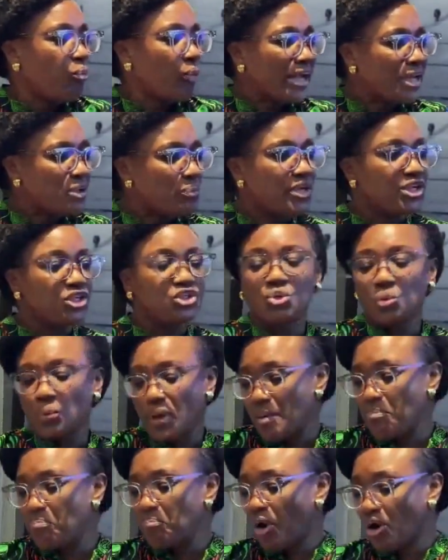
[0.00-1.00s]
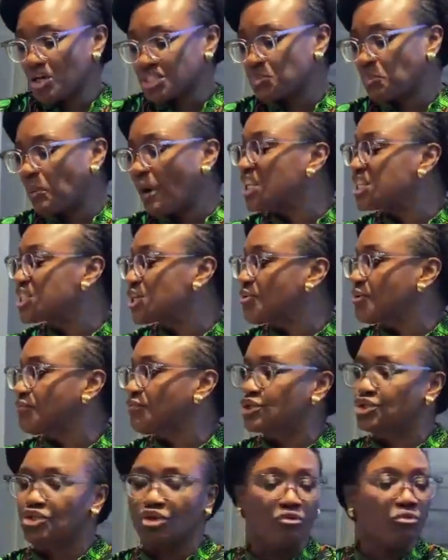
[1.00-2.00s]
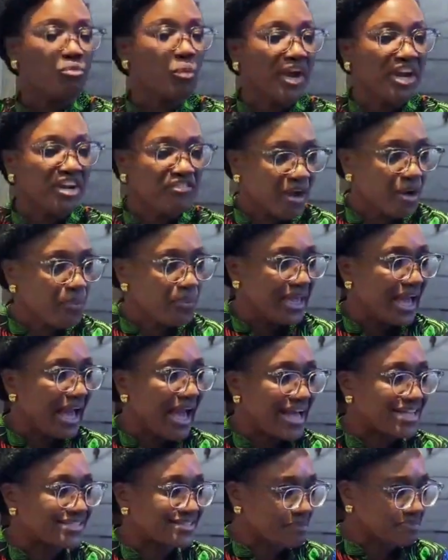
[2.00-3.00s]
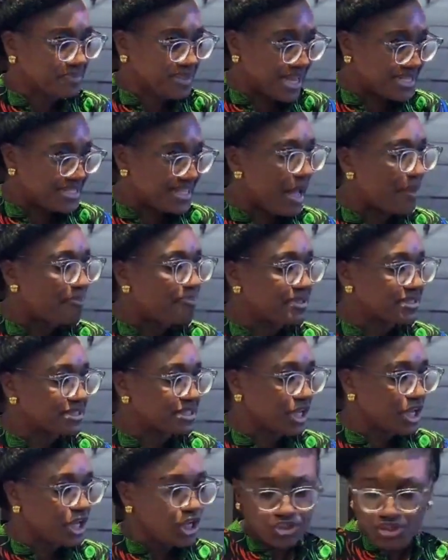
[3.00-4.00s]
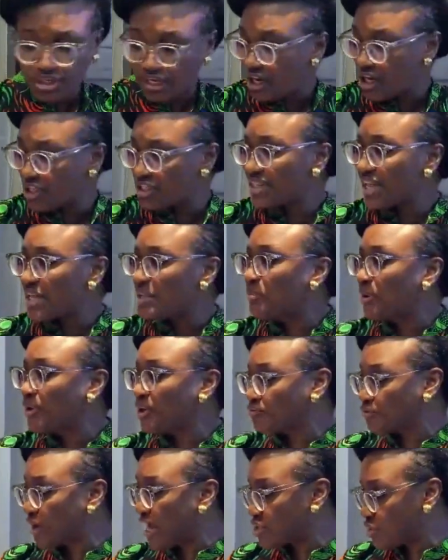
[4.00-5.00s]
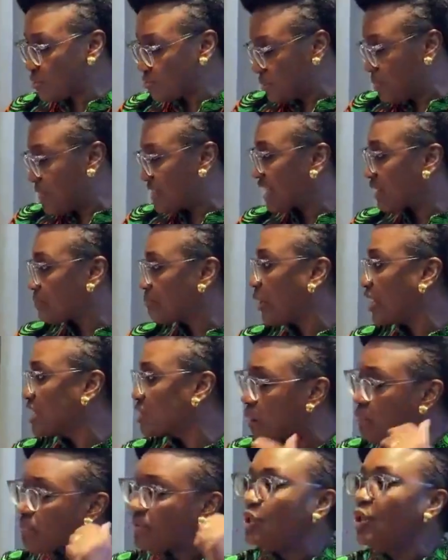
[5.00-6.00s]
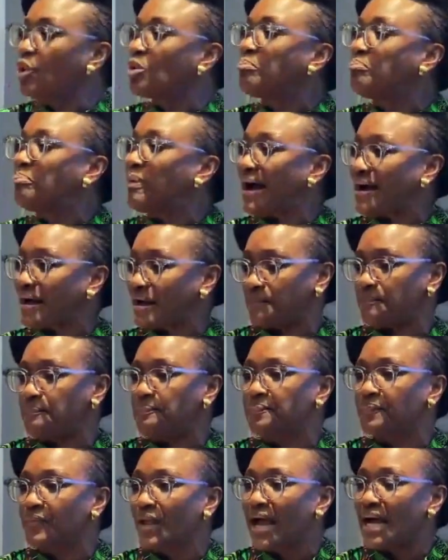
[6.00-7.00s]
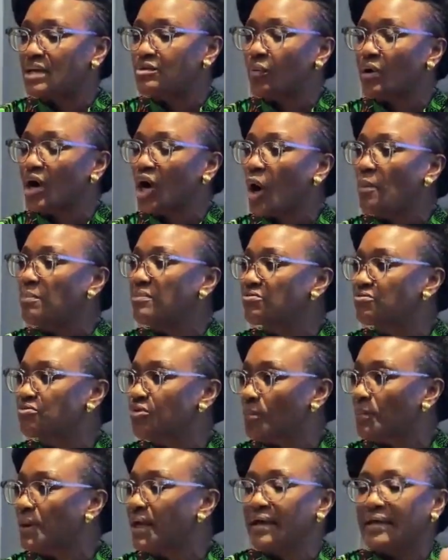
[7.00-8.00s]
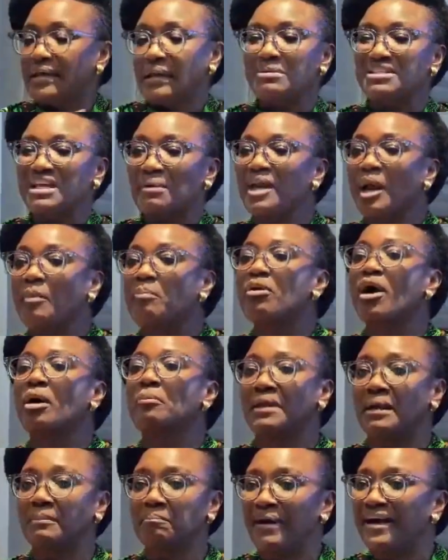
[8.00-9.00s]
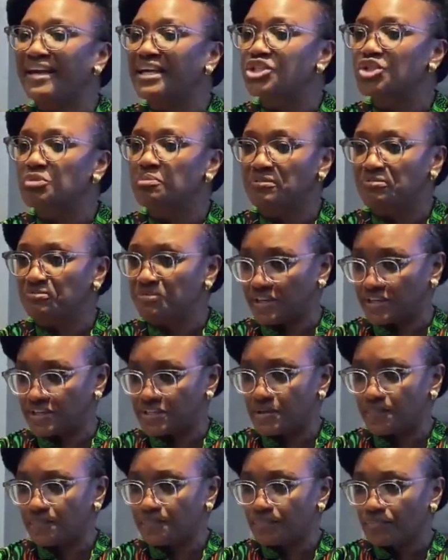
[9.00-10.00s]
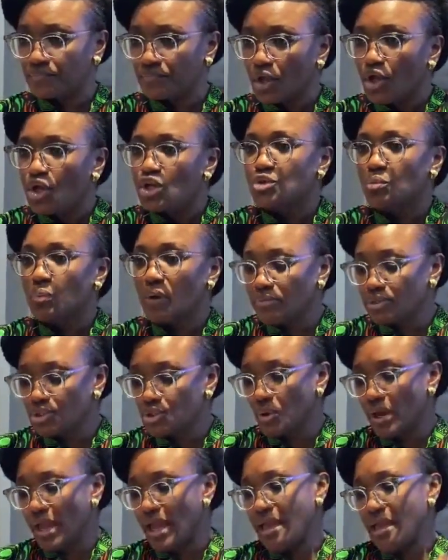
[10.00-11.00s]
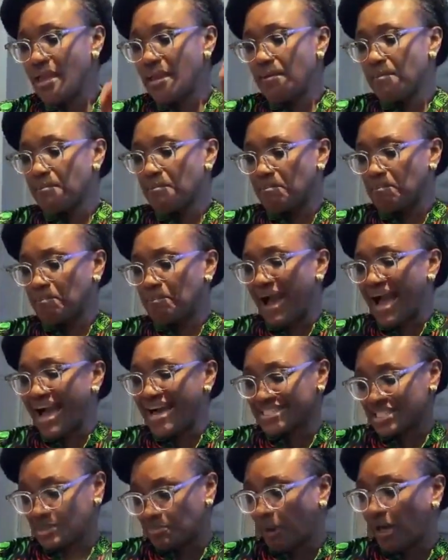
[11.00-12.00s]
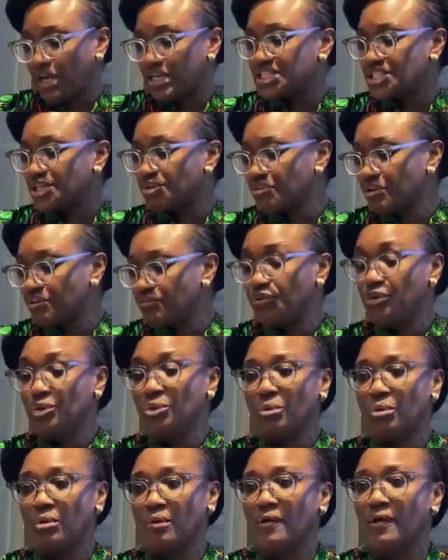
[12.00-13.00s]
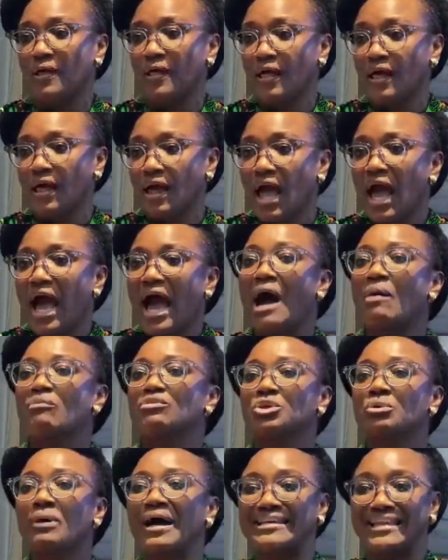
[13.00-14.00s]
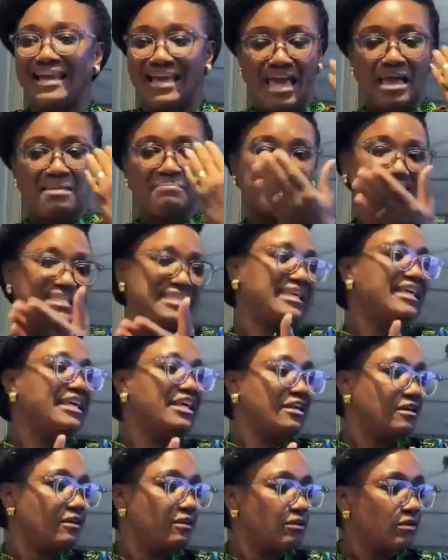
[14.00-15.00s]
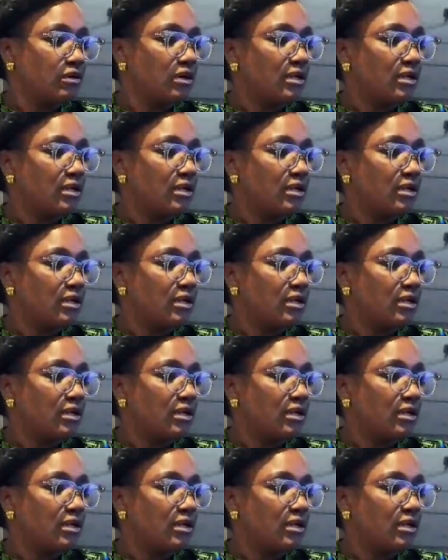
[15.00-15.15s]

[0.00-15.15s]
when we do a post-policy review, so wherever we are, something has happened to get us to that point of trying to implement that policy. When we look back at where we're coming from, there must have been a problem begging to be fixed. So when we do a past policy review and we do an M&E,